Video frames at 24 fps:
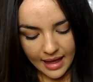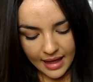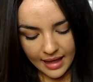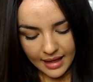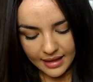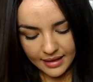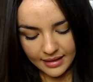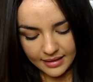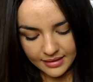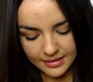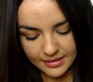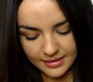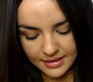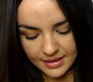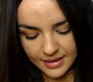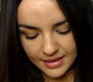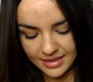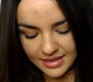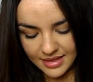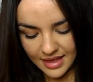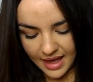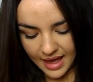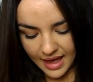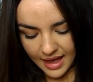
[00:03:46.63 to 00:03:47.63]
And
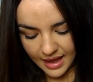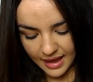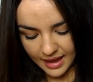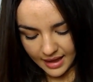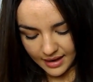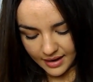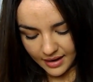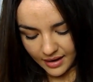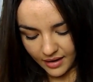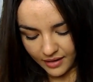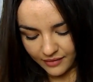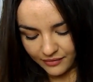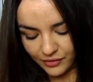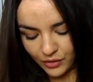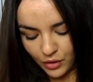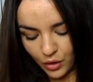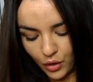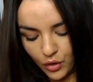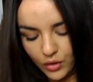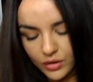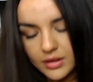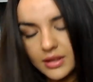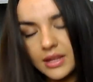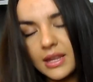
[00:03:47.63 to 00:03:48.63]
then I've
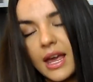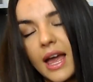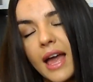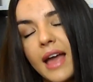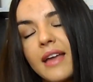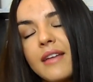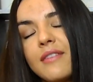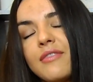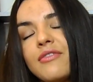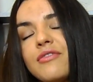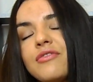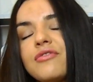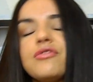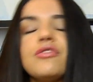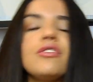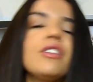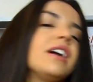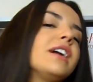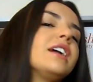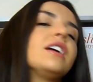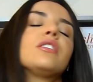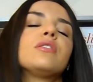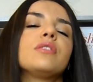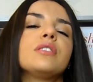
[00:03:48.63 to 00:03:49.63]
got a
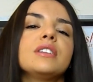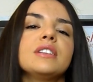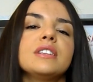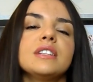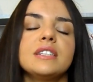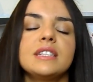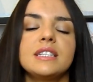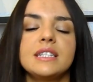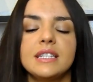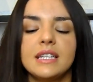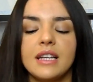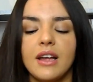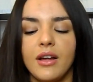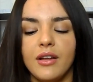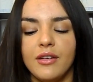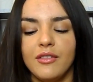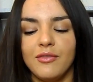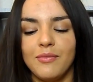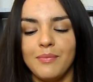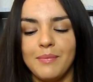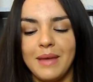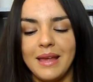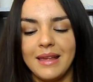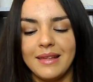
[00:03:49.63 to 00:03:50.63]
fragrance
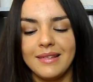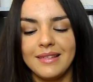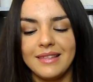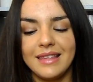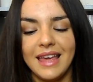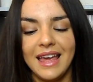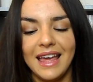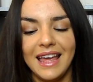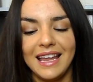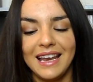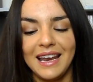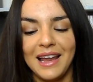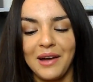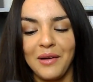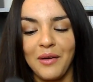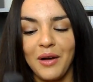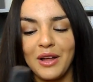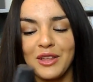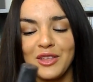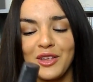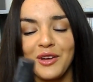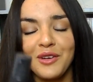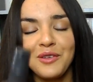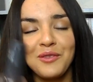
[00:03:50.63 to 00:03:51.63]
kind of mist here.
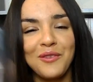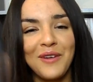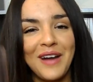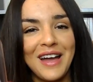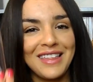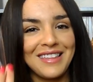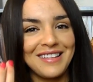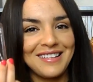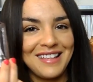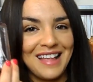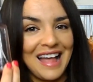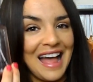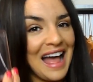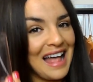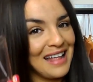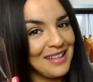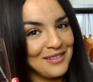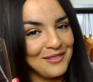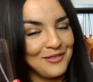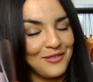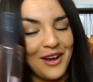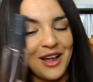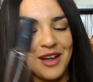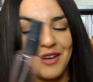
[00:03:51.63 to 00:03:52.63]
Now, I don't wear this
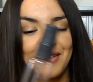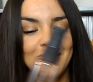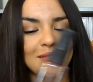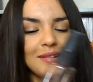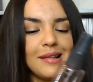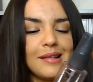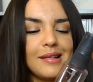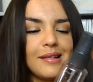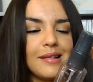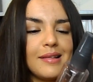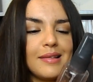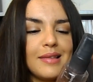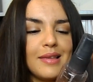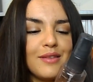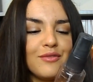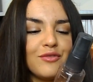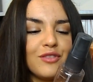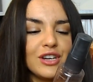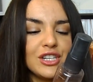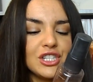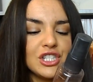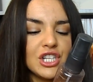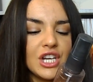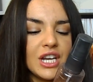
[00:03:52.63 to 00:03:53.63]
as a fragrance. It's the
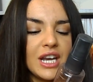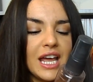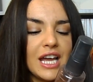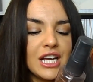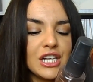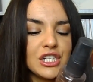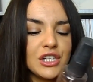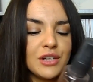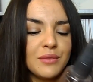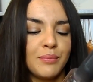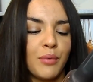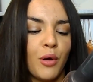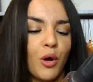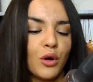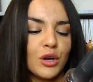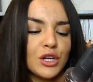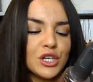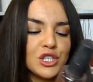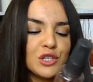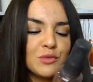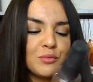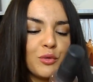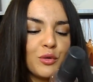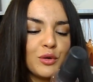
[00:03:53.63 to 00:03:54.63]
French Connection
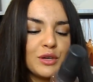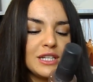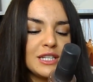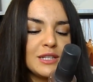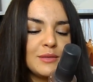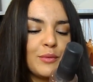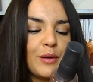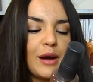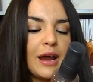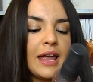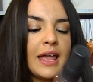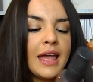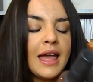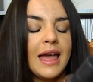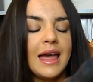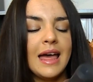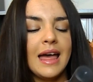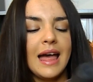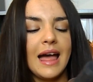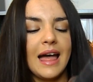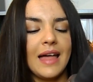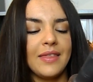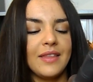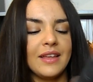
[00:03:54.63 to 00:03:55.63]
Polished Body Spray.
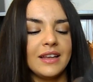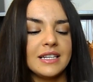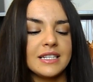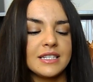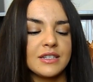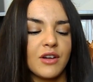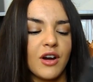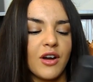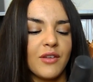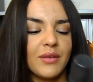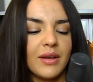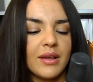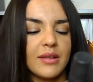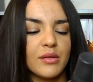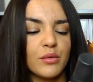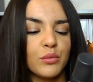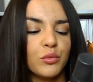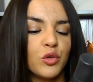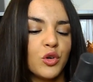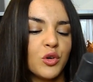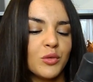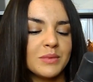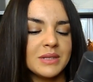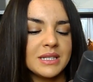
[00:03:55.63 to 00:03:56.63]
And they describe it as
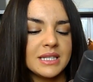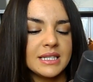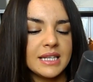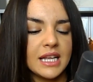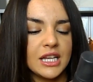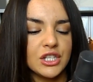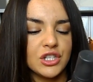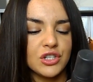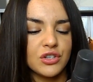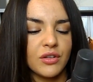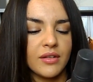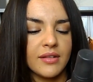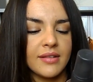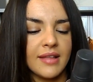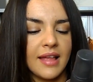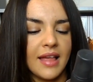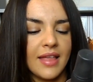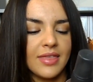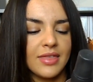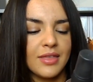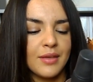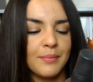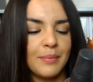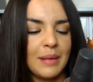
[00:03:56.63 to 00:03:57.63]
a warm and sensual
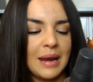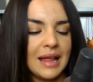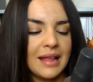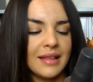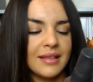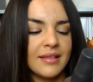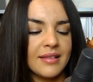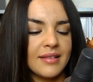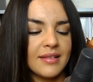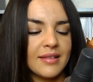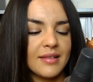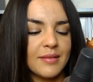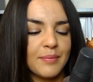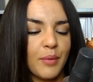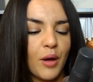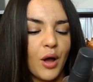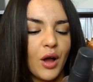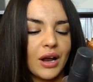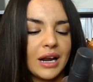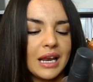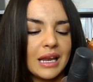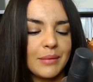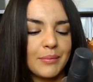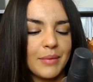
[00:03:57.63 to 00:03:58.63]
scent that blends
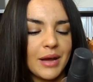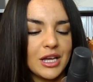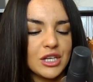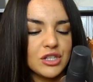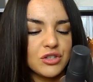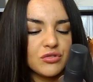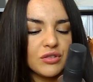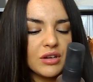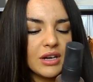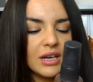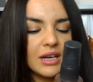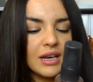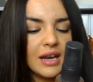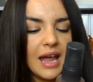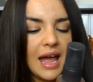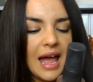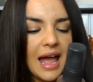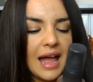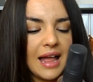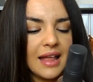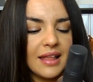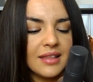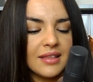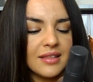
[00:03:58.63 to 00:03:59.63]
sparkling
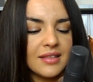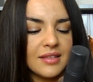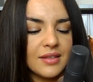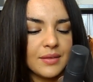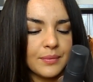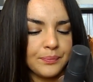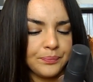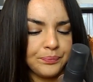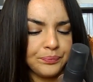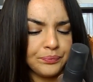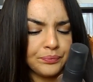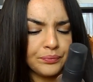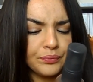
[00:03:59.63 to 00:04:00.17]
mandarin and...